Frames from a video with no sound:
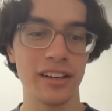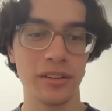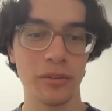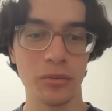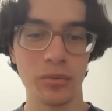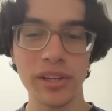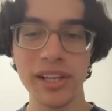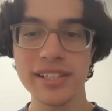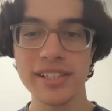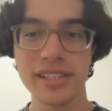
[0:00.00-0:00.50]

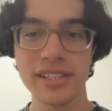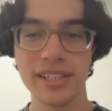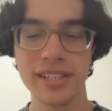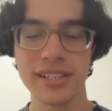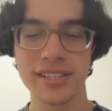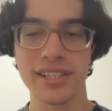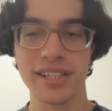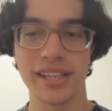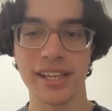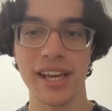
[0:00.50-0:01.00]
lessened his
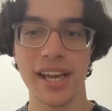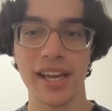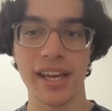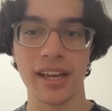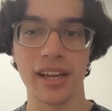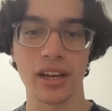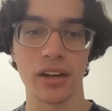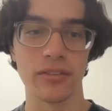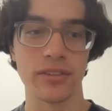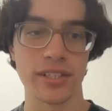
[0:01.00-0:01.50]

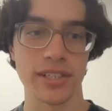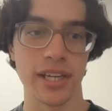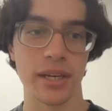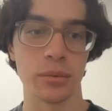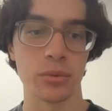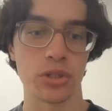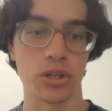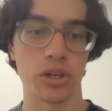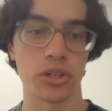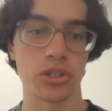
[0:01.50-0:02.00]
decaying of his
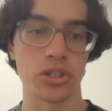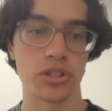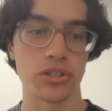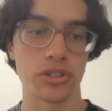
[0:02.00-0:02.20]
damage reduction, so